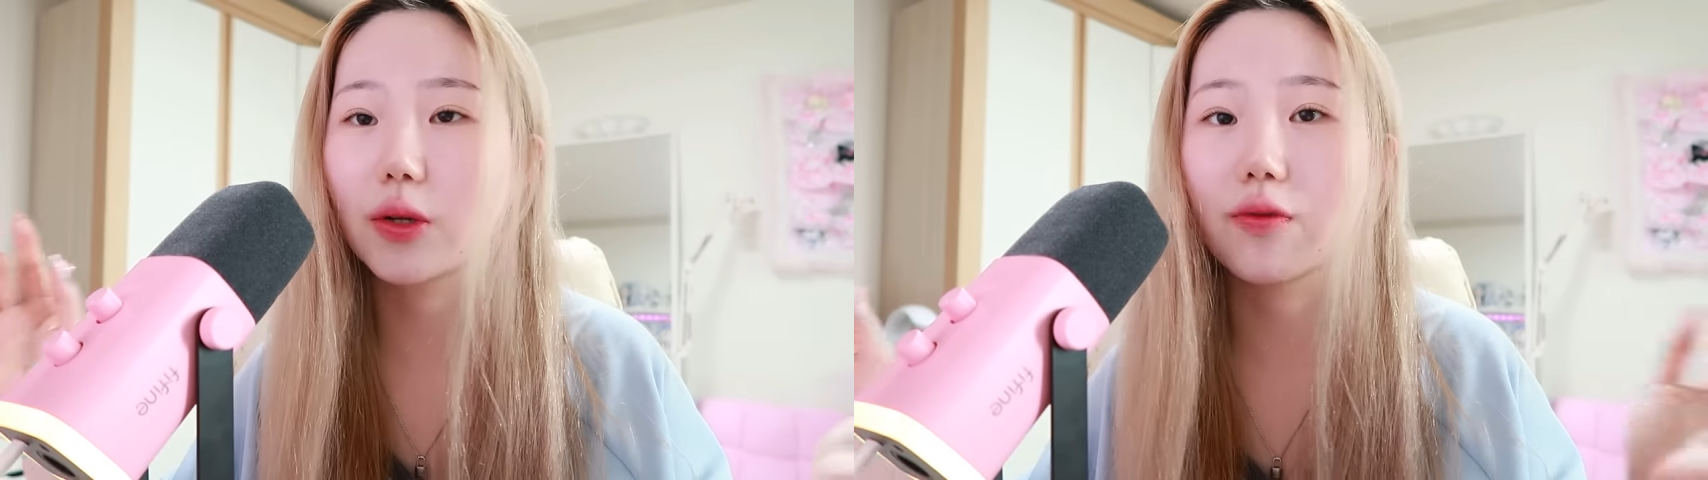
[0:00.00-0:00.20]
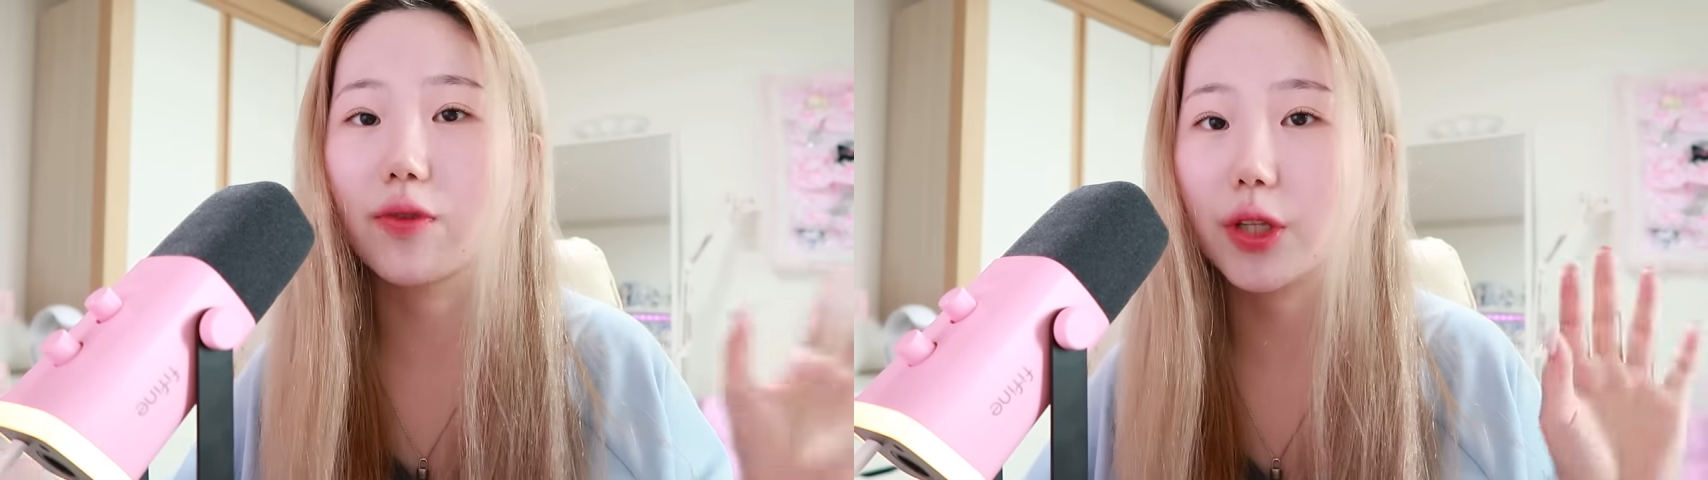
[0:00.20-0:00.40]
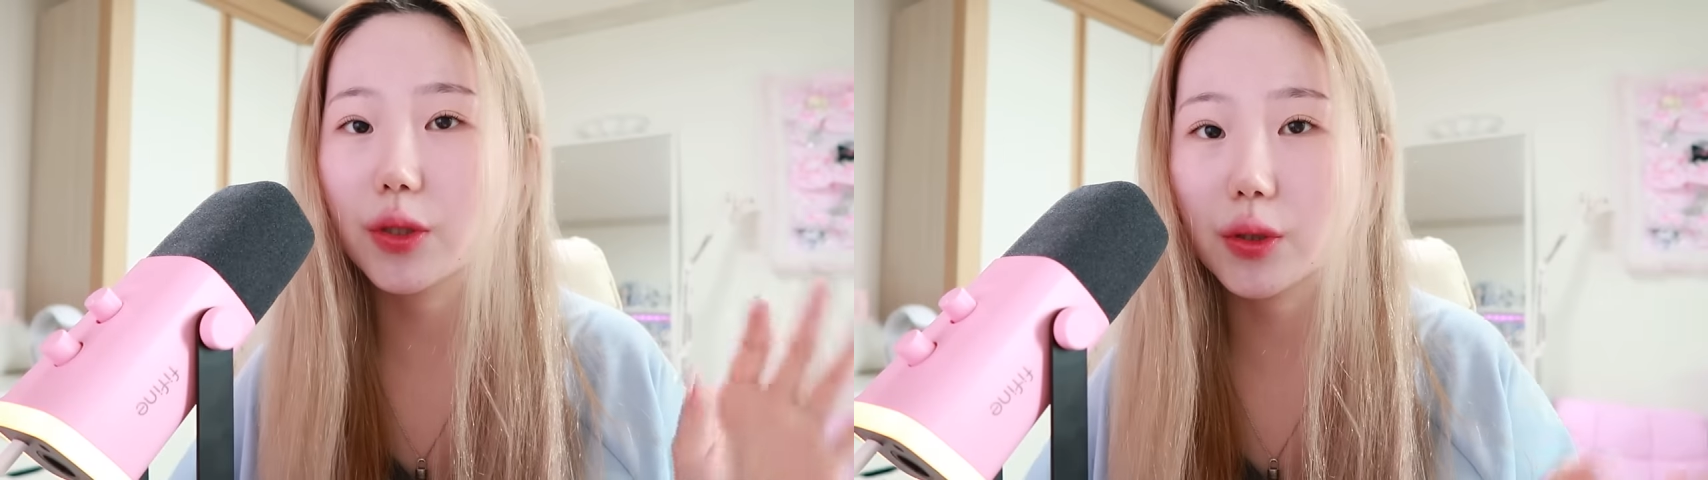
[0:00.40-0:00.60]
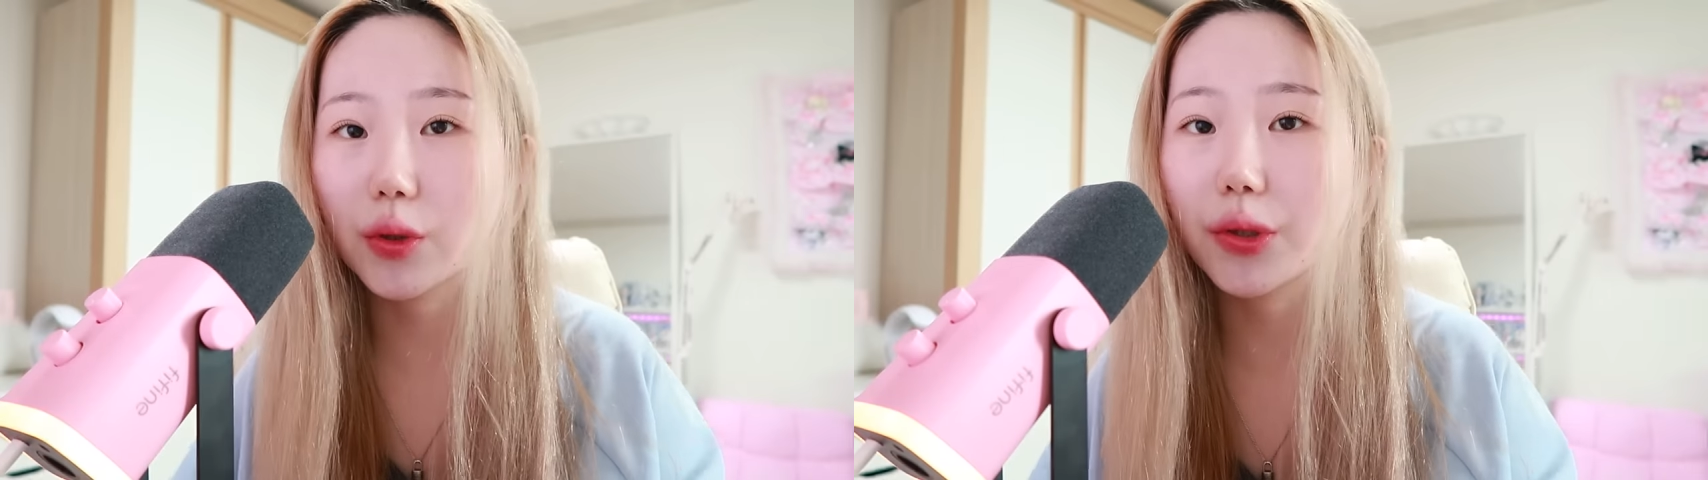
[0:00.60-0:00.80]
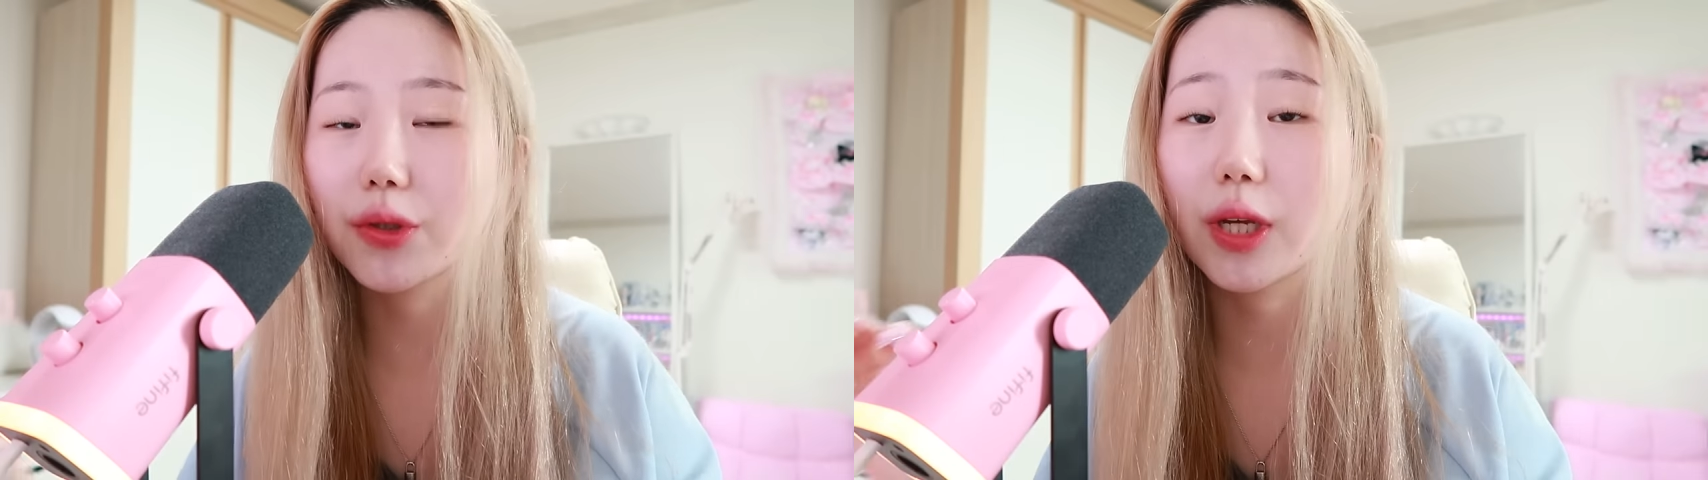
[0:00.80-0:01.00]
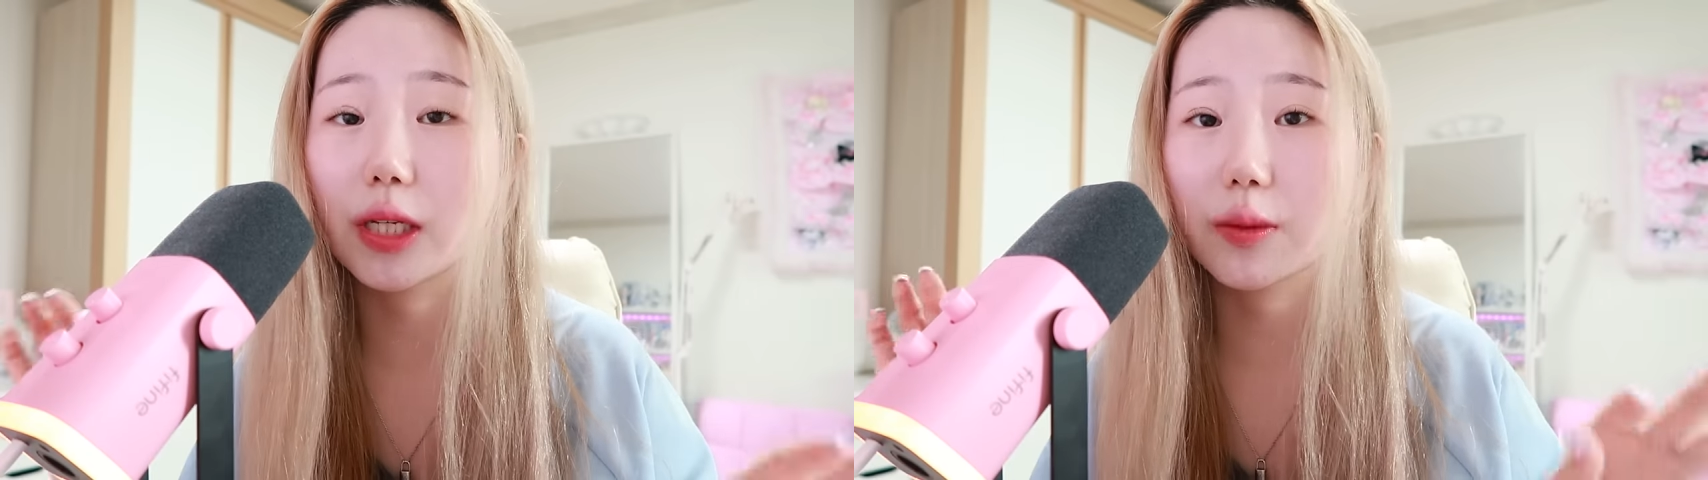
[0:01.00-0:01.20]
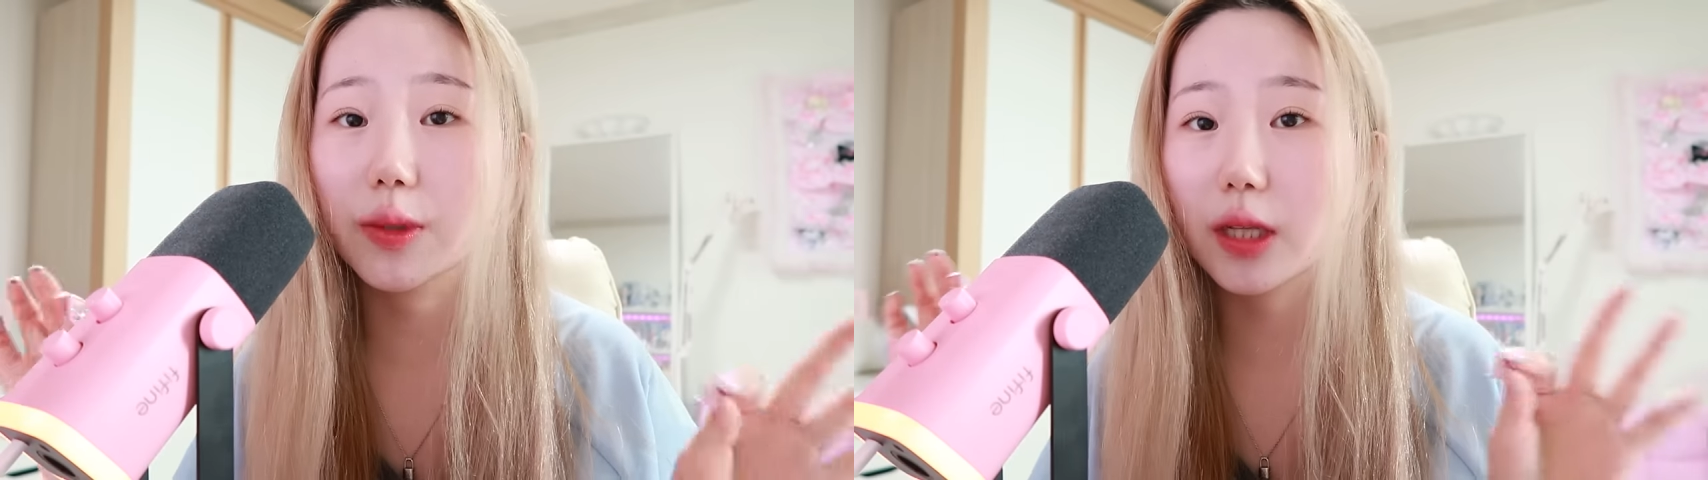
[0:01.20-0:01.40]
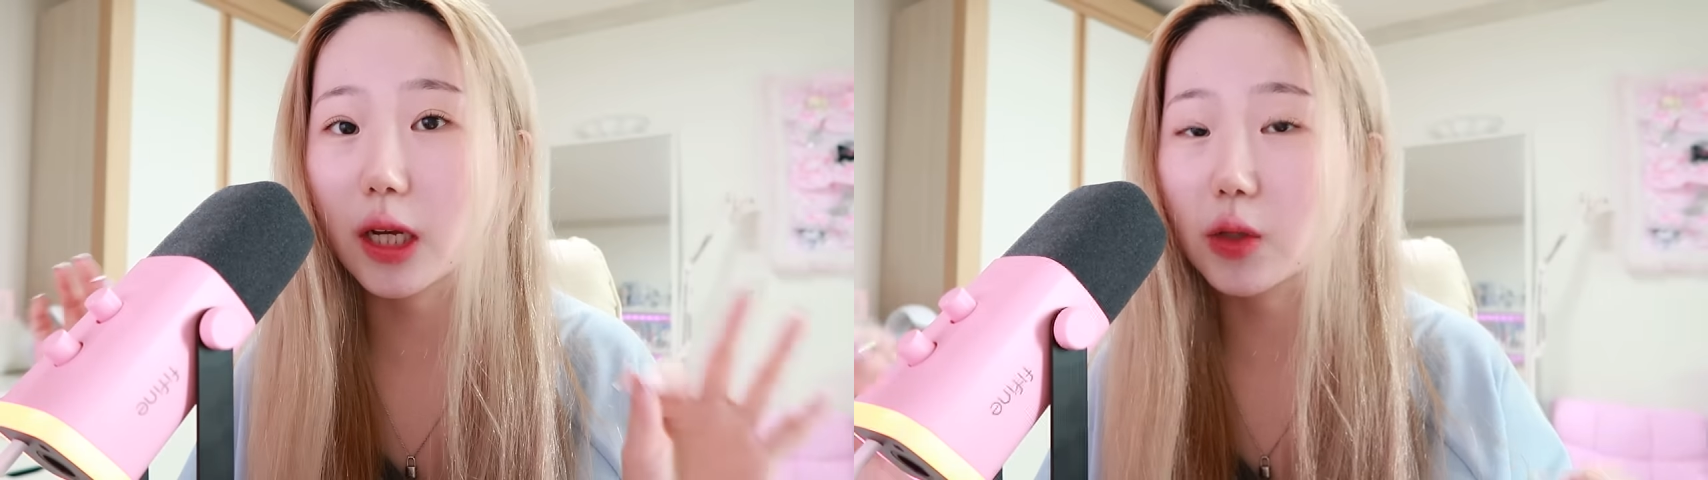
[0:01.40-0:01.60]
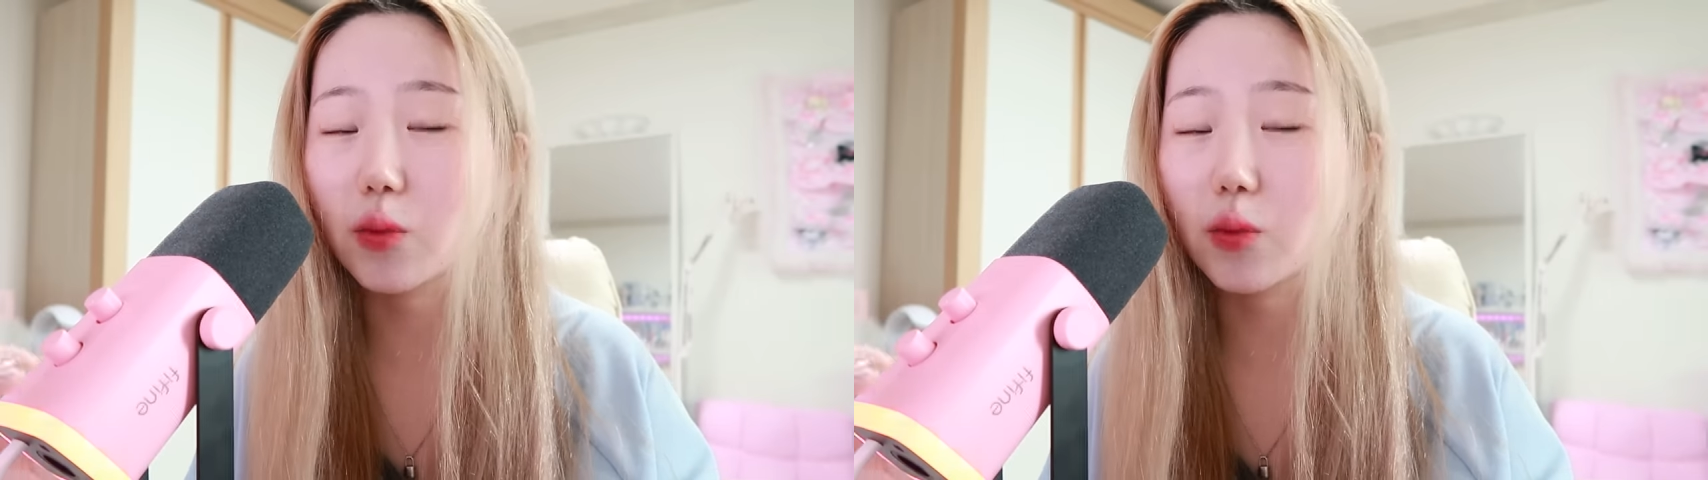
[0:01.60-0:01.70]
convenience store to get some snacks.